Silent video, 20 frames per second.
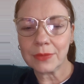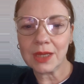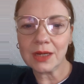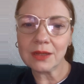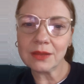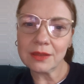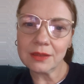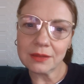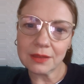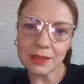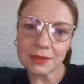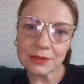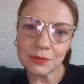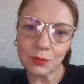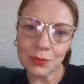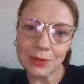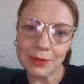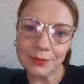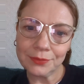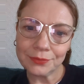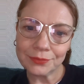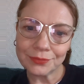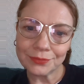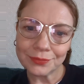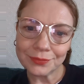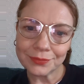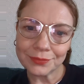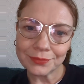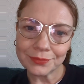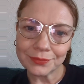I think that's a win.
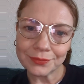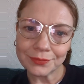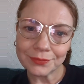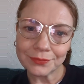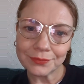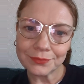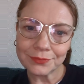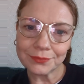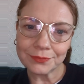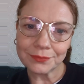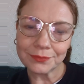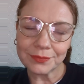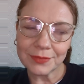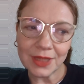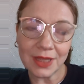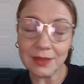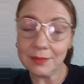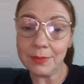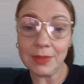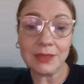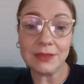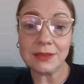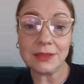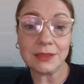And it might